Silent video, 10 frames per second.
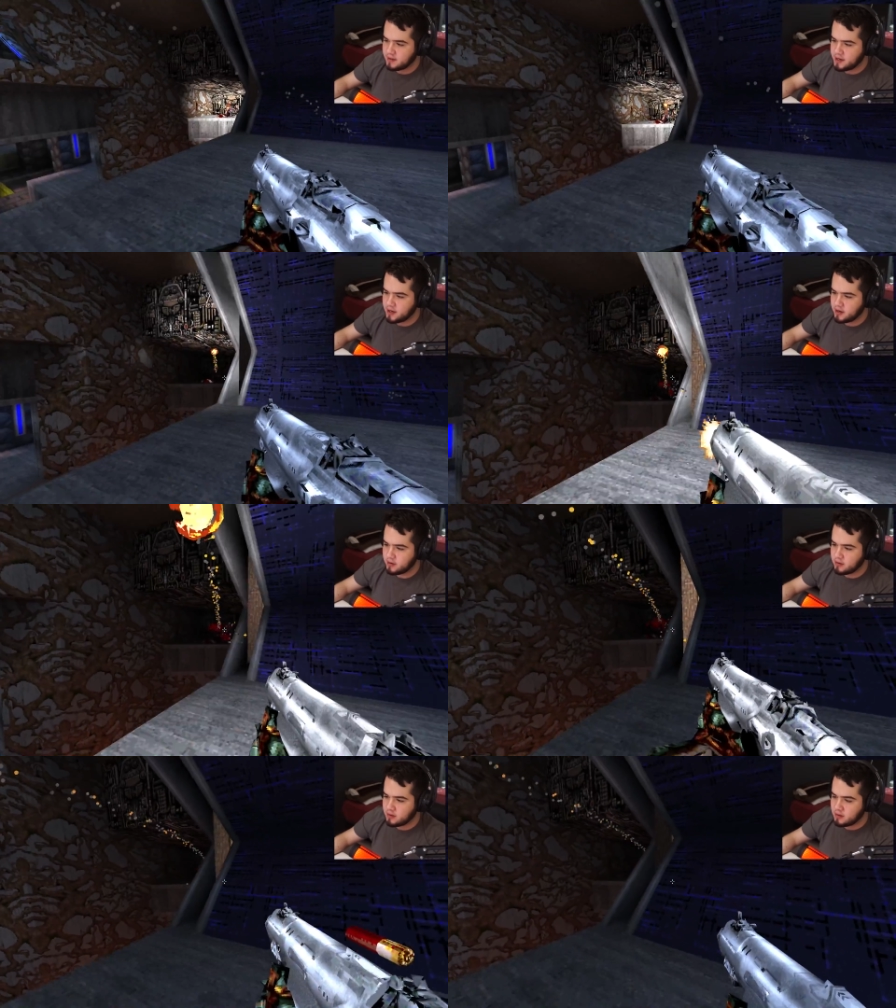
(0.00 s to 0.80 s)
There you
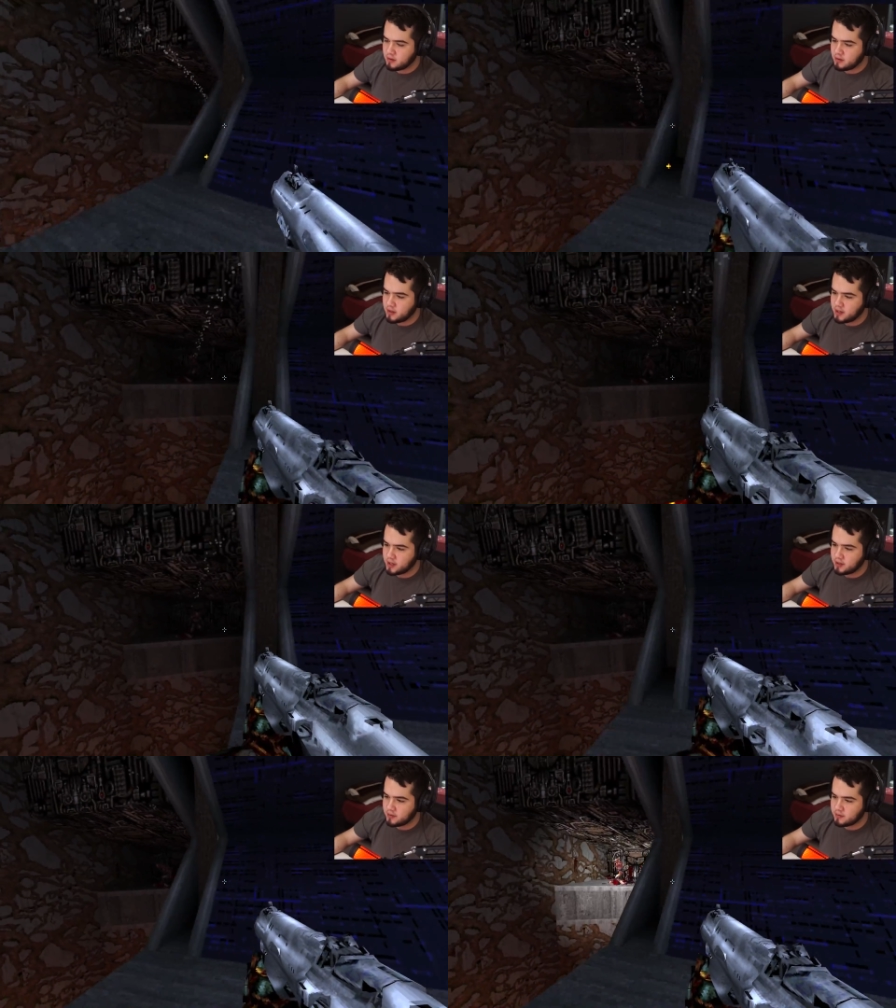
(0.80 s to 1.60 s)
go. There you
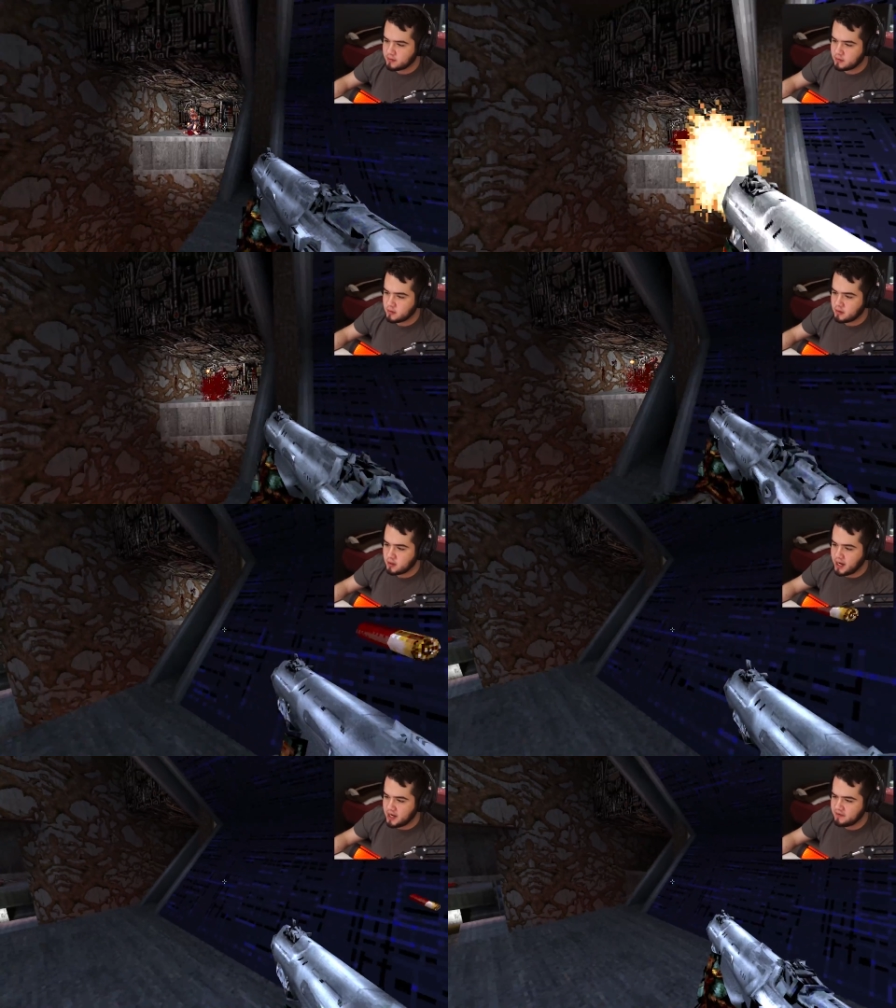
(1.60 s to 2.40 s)
go.
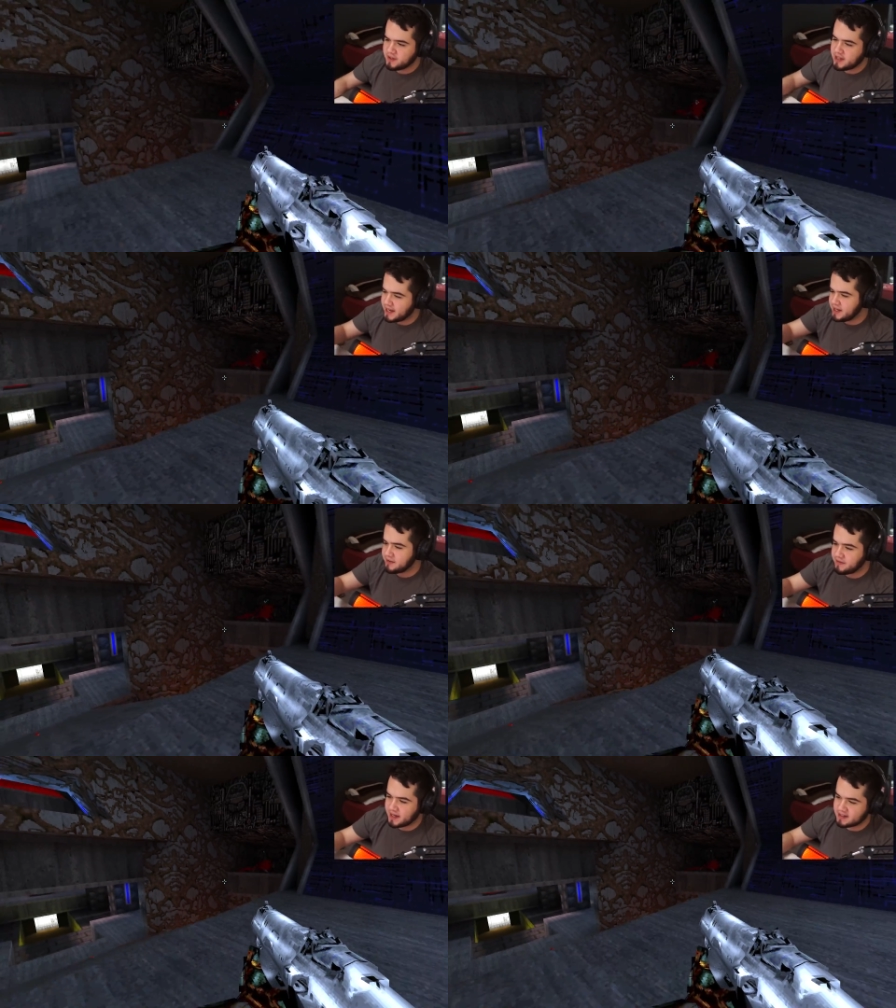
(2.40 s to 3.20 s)
I love the lighting
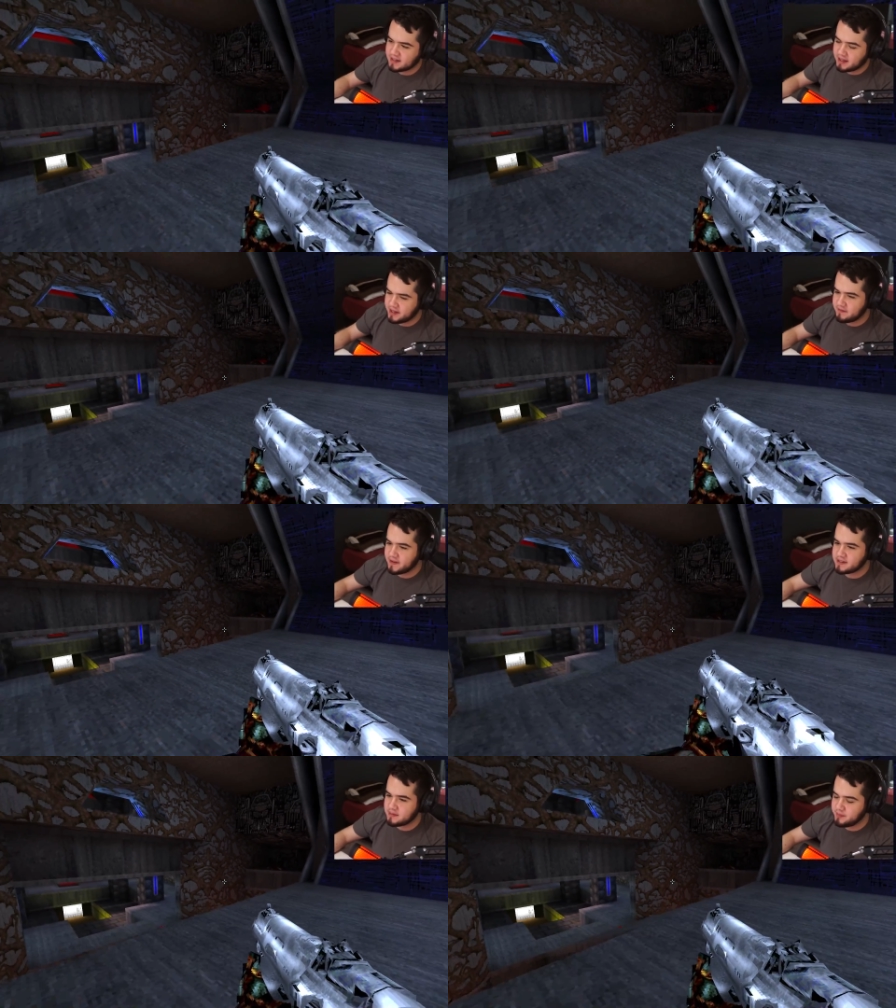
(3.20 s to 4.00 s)
effects. The lighting
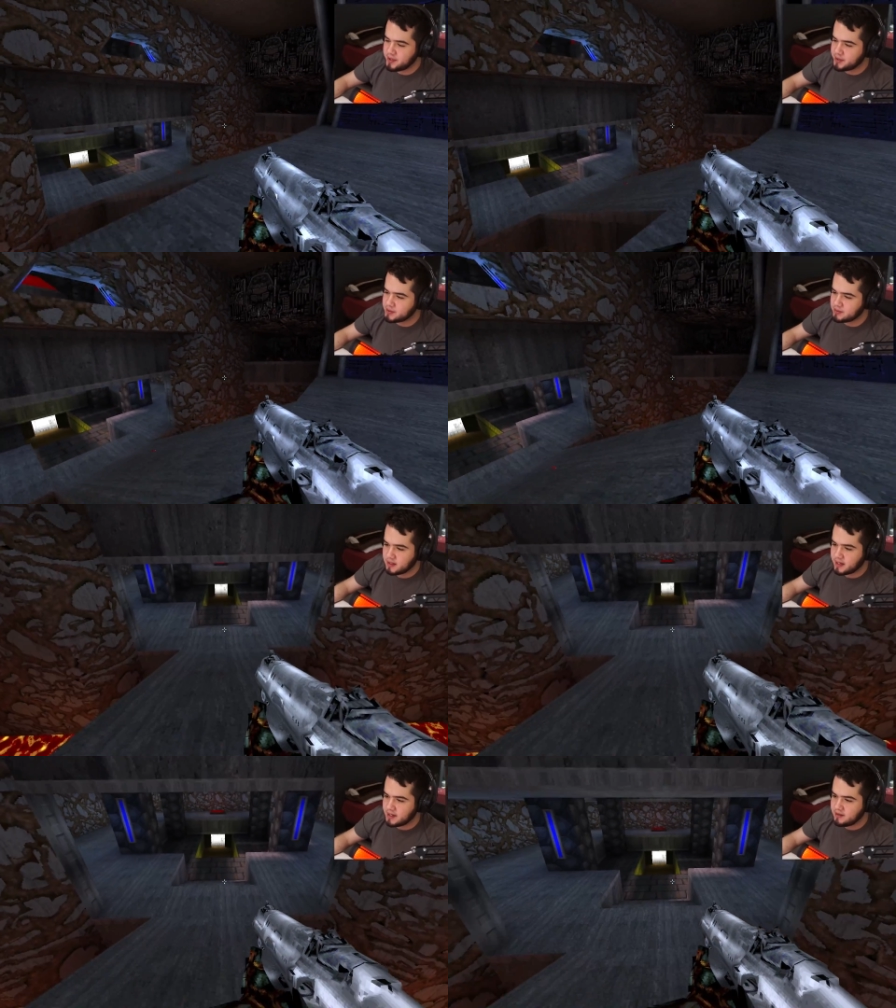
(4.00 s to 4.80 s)
effects are pretty cool.
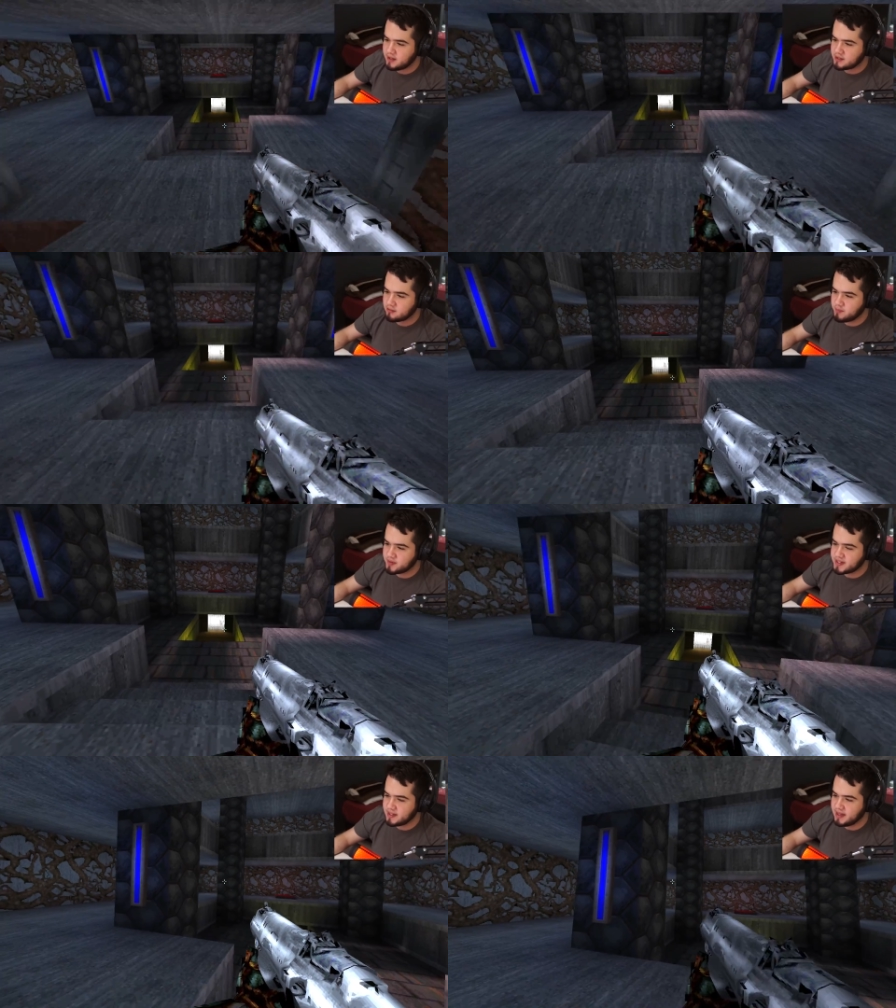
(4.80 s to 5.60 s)
Like, it does
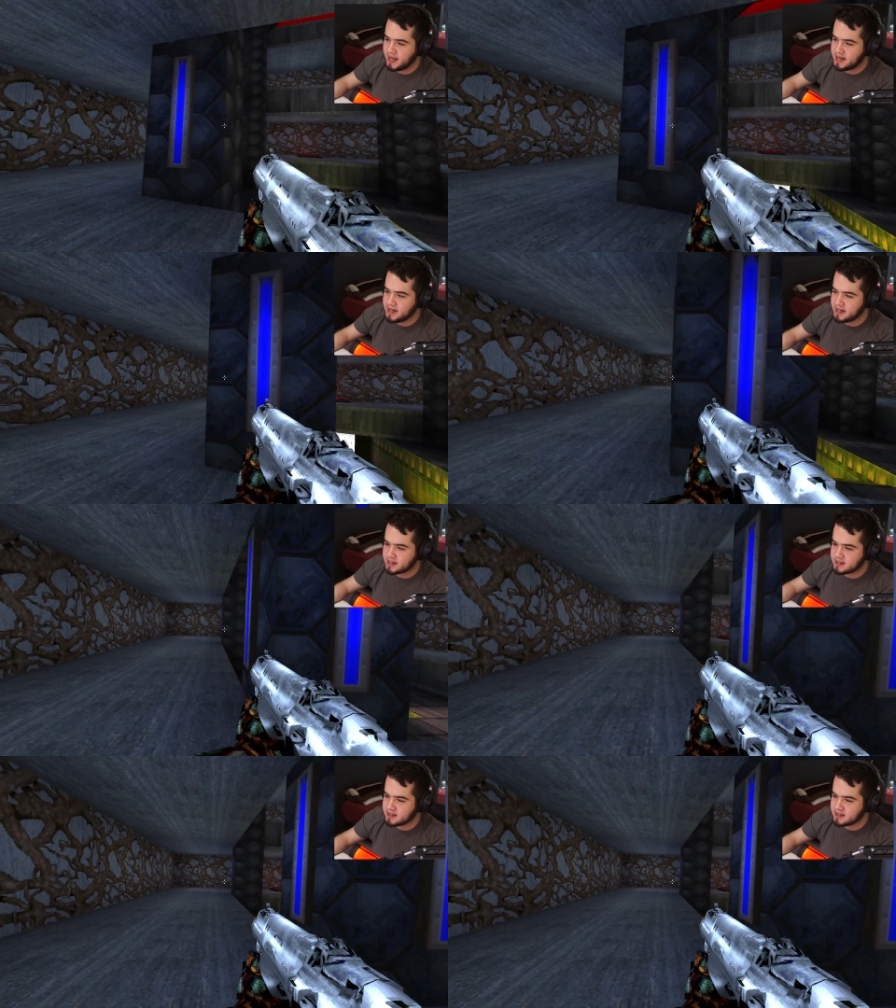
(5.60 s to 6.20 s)
represent lighting in a